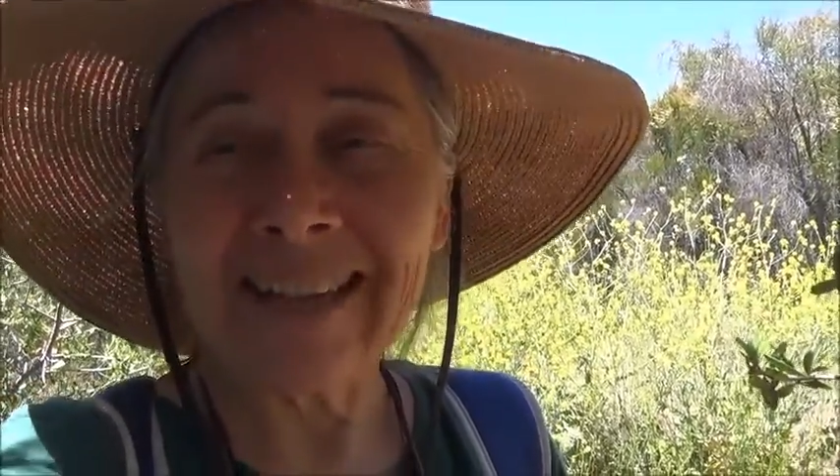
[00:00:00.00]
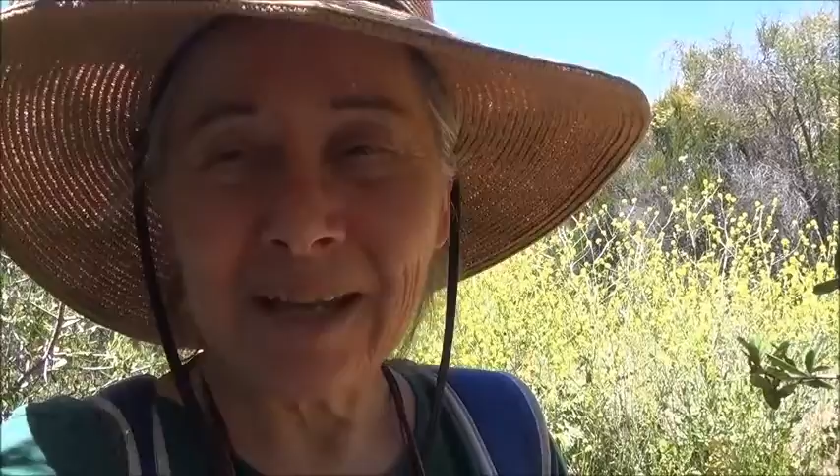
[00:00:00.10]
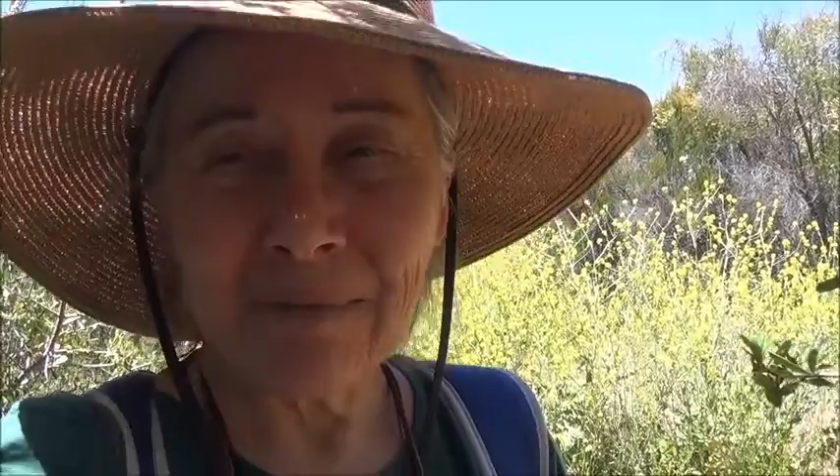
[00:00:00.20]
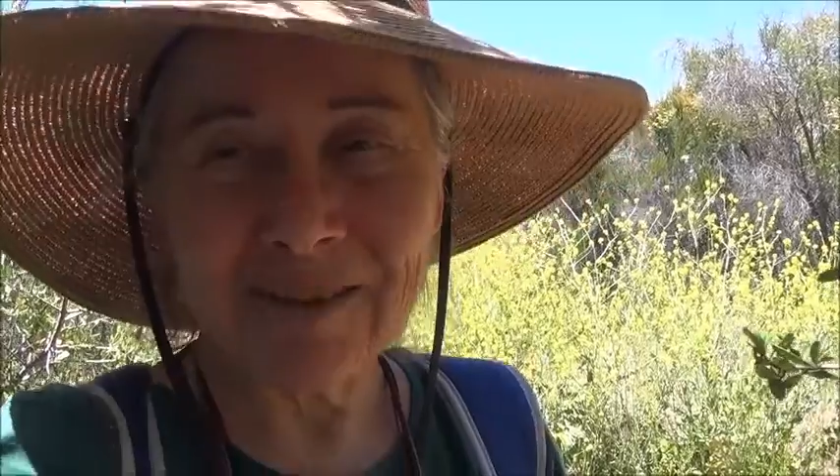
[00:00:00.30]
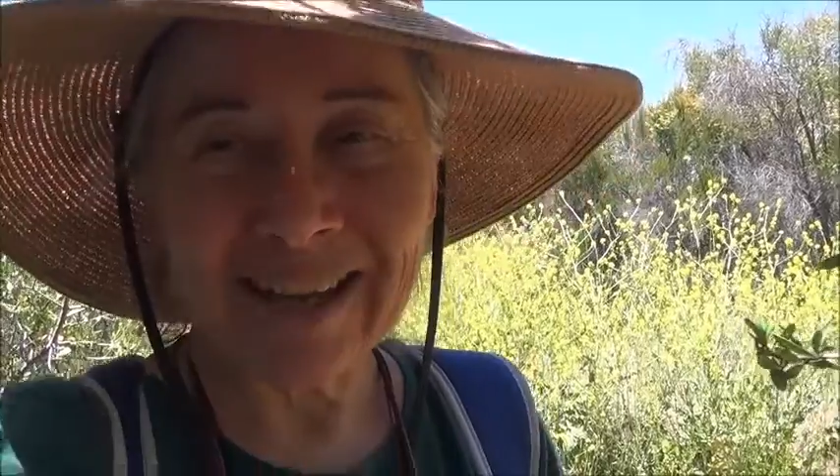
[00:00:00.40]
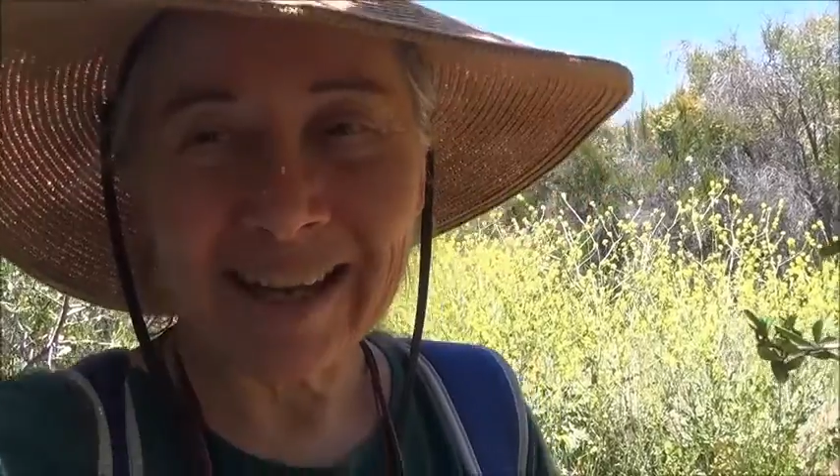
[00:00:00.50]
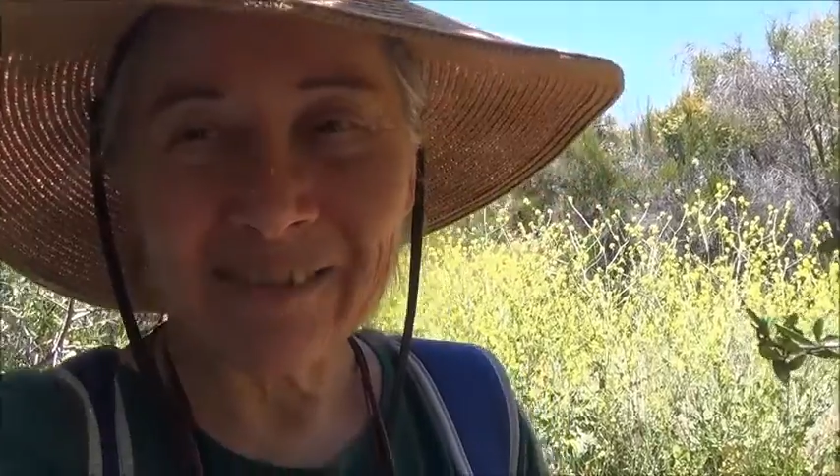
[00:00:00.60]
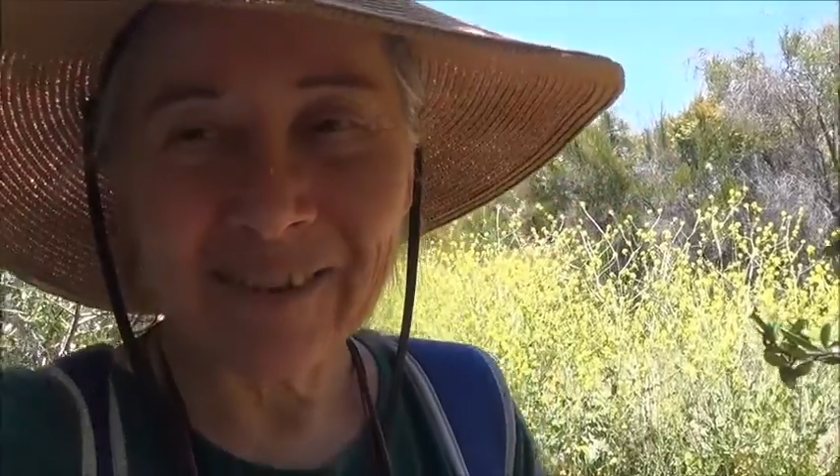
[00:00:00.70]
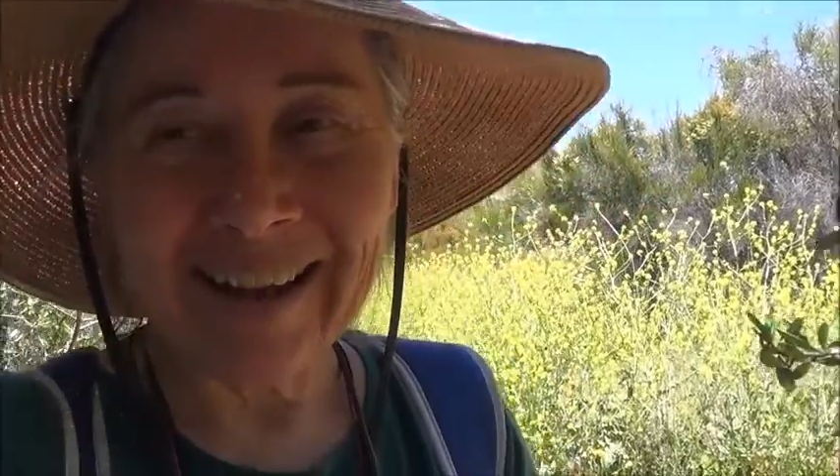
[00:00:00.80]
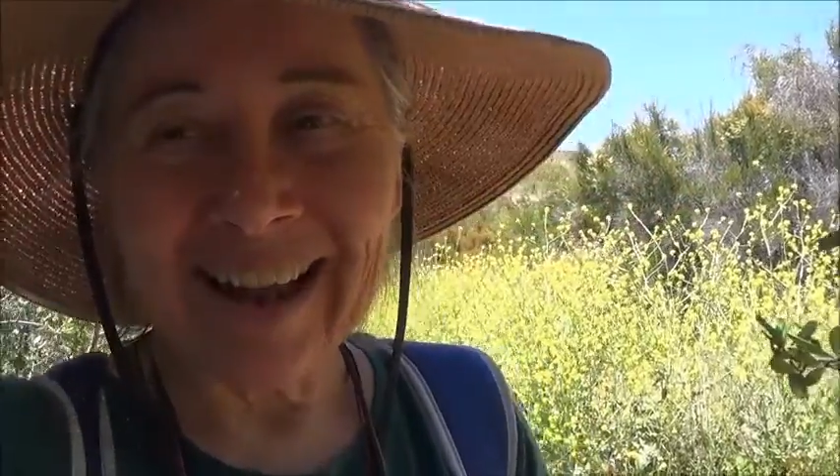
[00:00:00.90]
Keep you
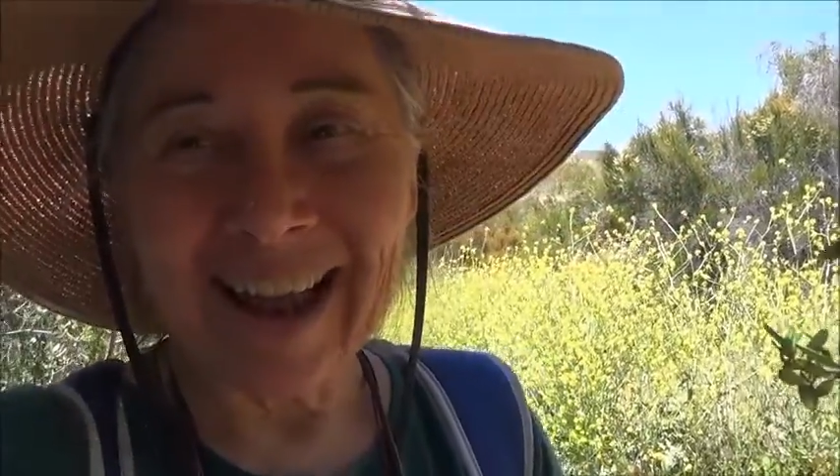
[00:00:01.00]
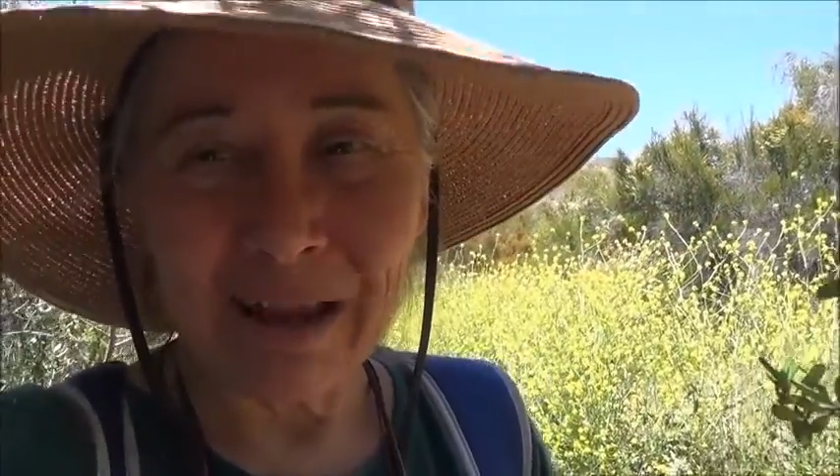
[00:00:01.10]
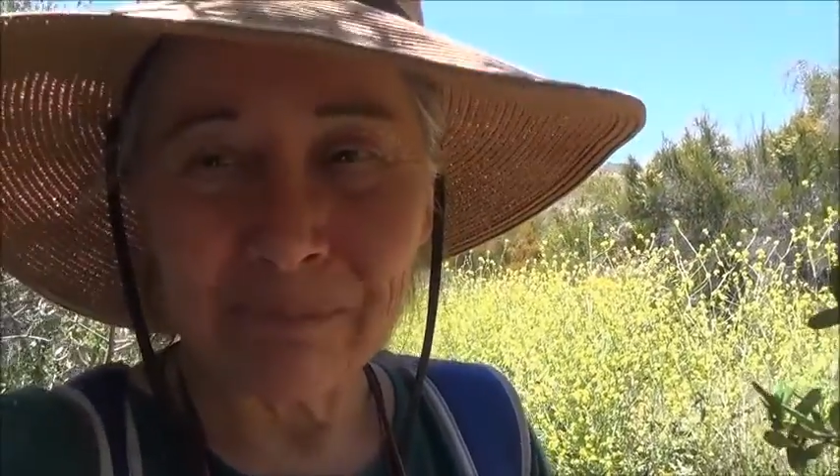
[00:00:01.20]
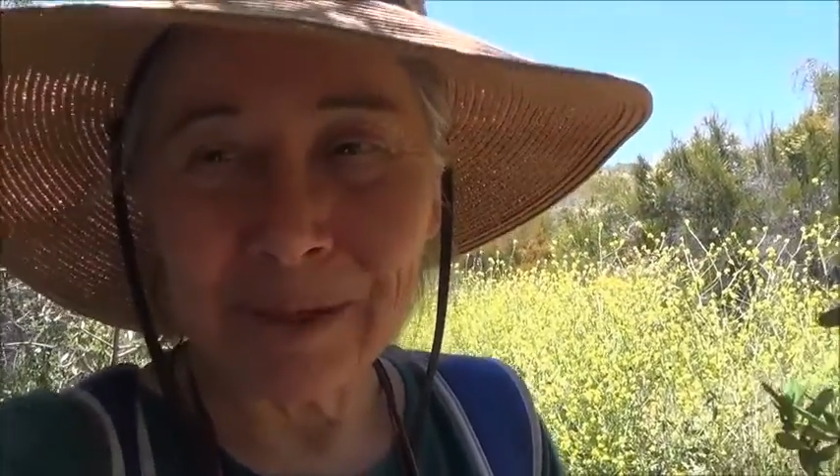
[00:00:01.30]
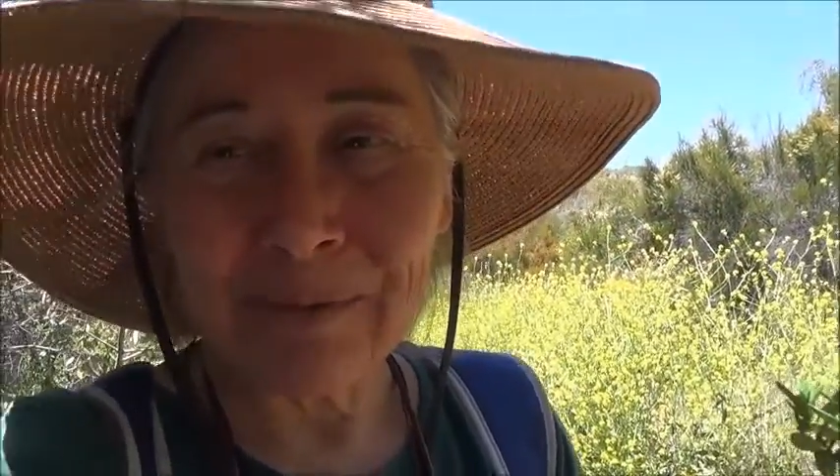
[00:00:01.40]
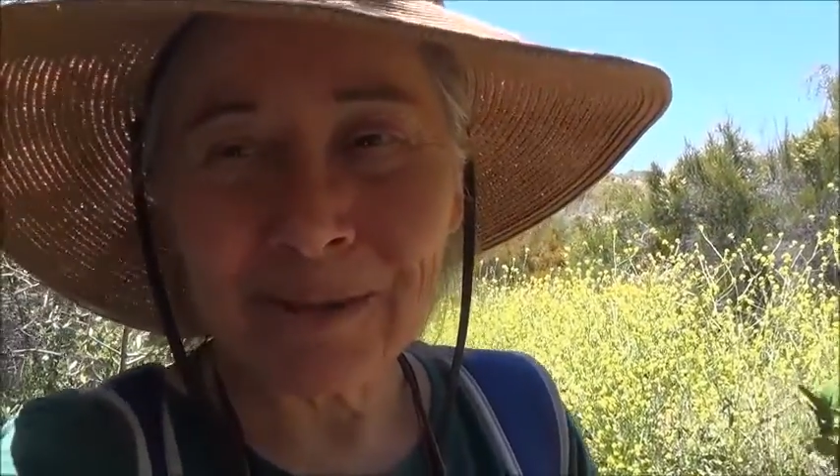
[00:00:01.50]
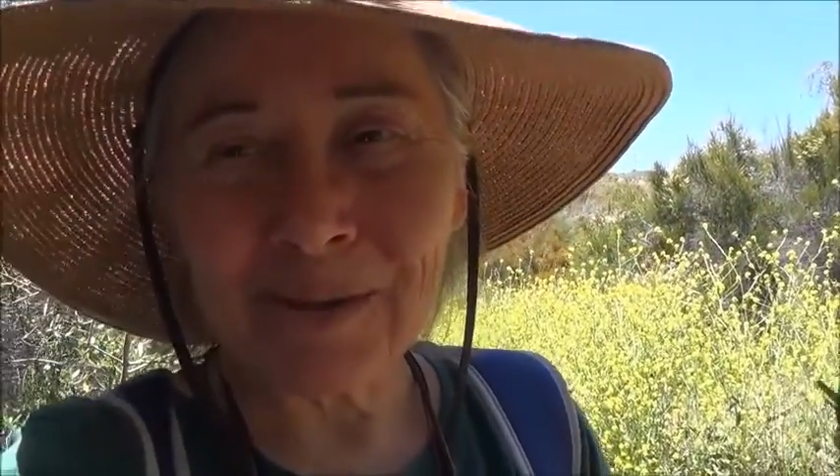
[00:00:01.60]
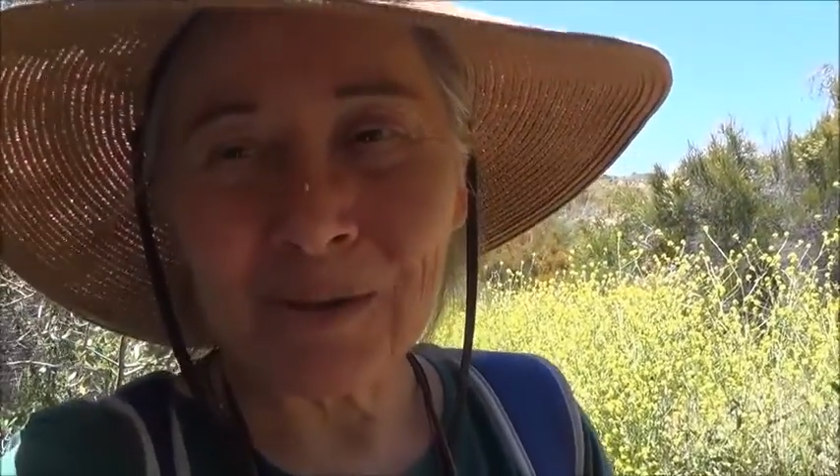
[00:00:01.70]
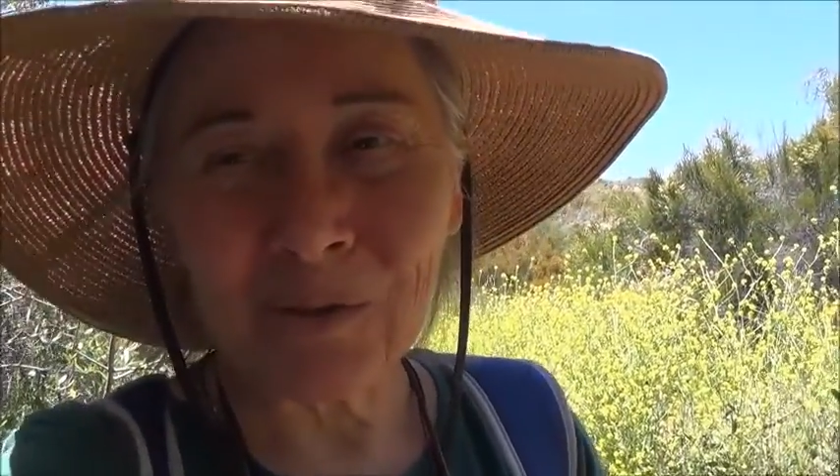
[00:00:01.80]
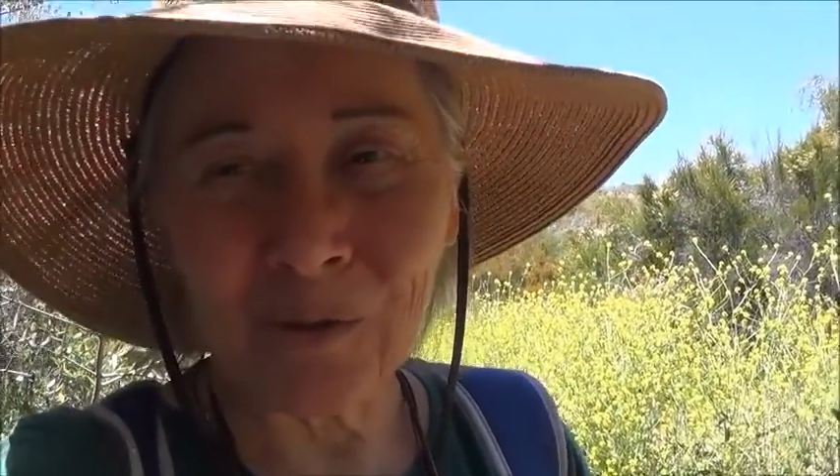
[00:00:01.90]
safe and be with
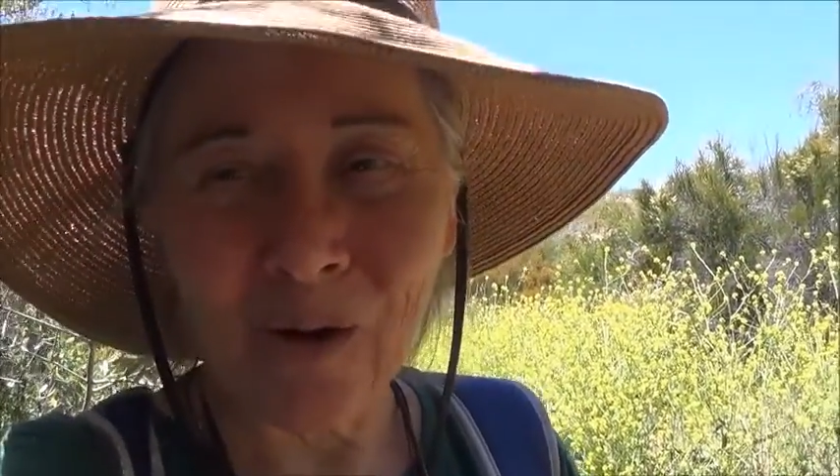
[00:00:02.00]
you through